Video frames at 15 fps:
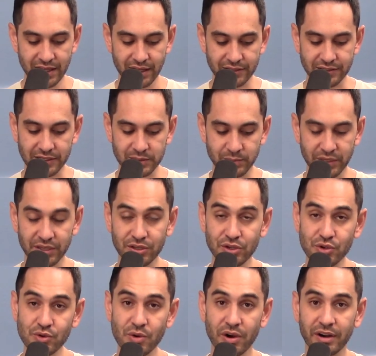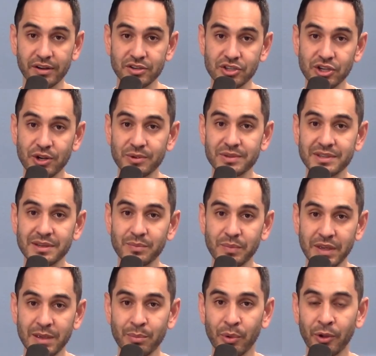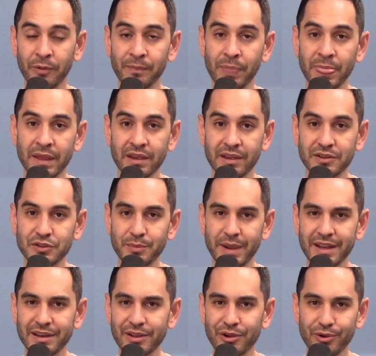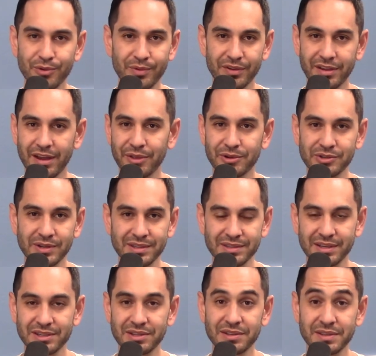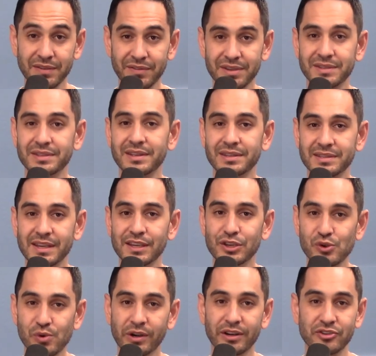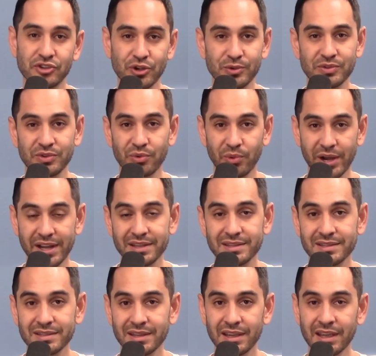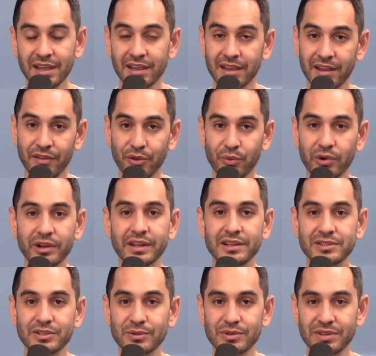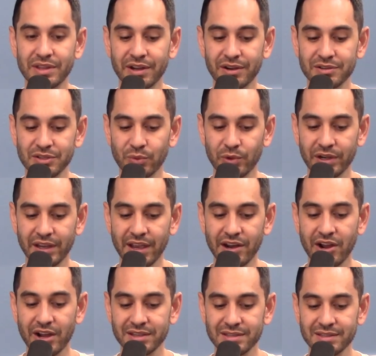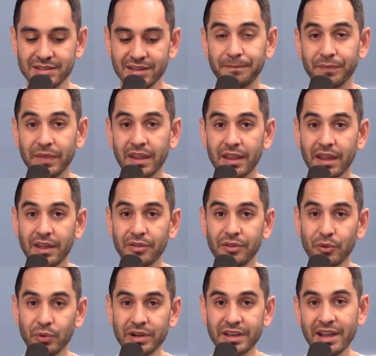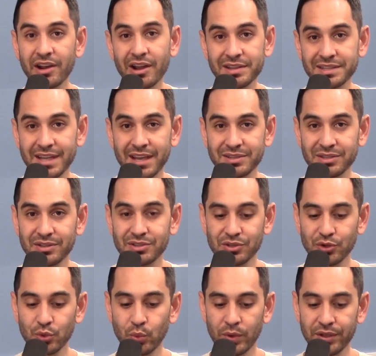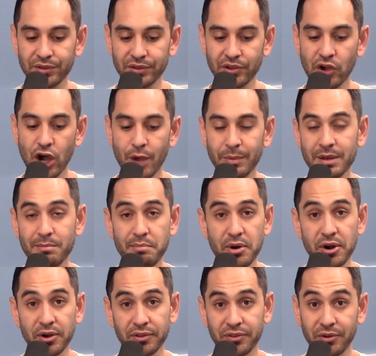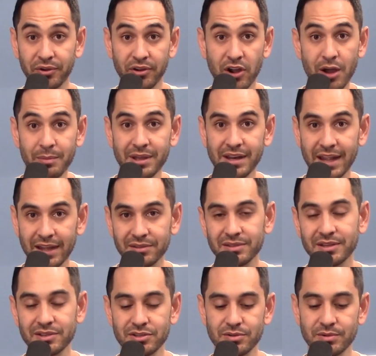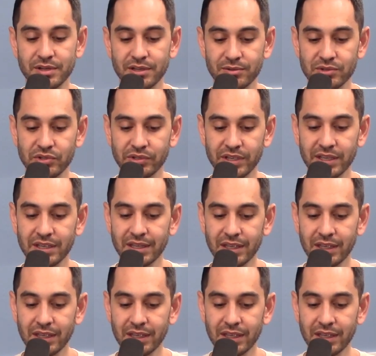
It says, but you are a chosen people. And you might know other translations of this that say you are a chosen race. And the word that's used there is the word genos. And the word genos has to do with common birth or common ancestry, usually.